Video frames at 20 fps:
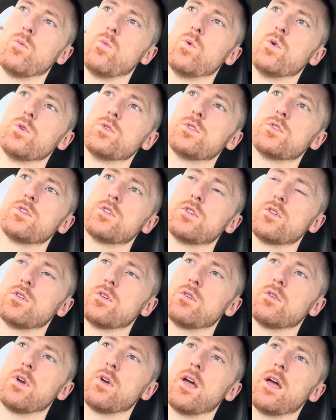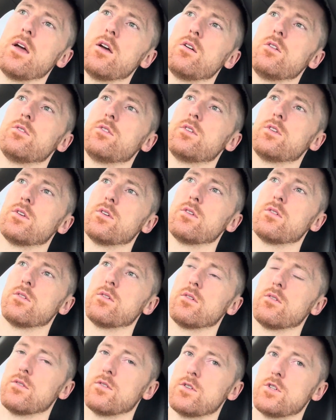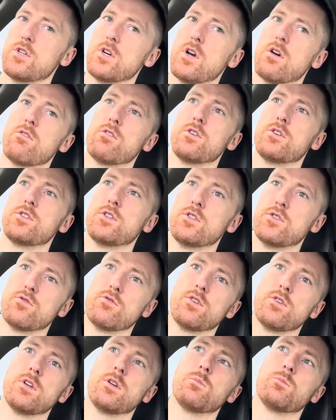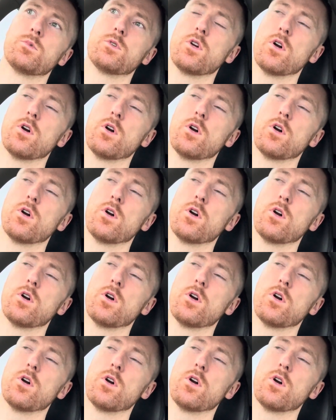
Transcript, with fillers: once held, cherished dreams